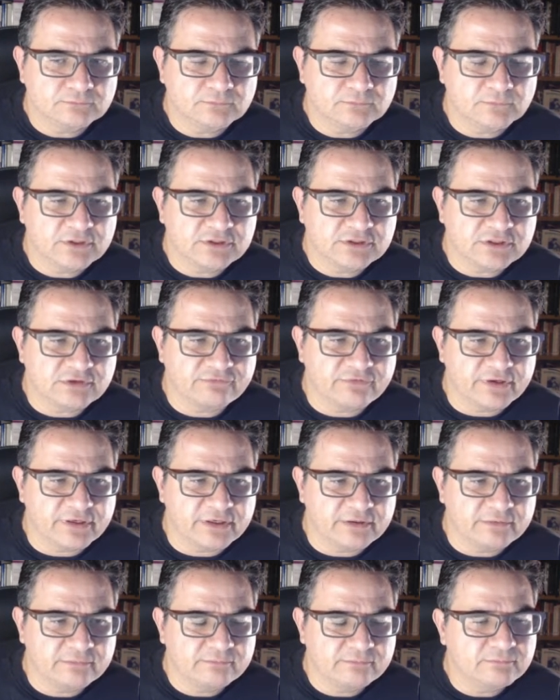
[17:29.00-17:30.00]
This is a
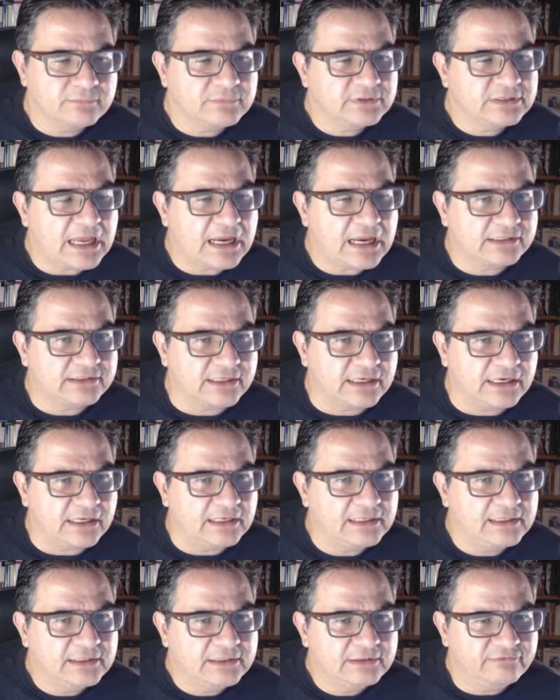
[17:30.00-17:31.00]
very tactical
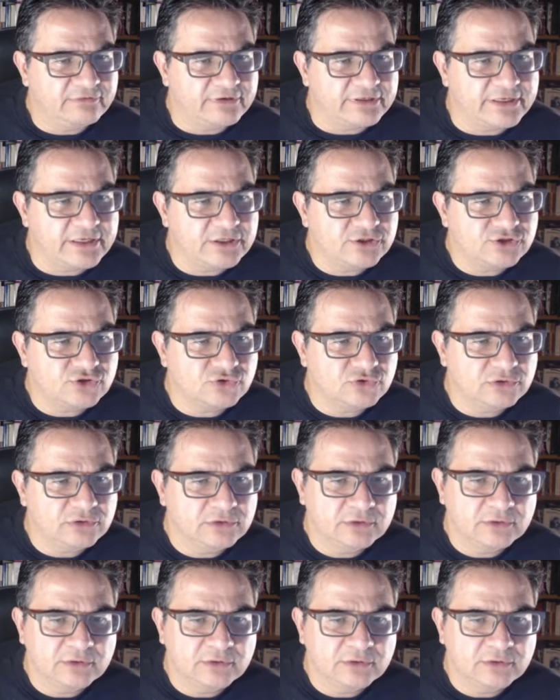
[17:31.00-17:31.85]
variation.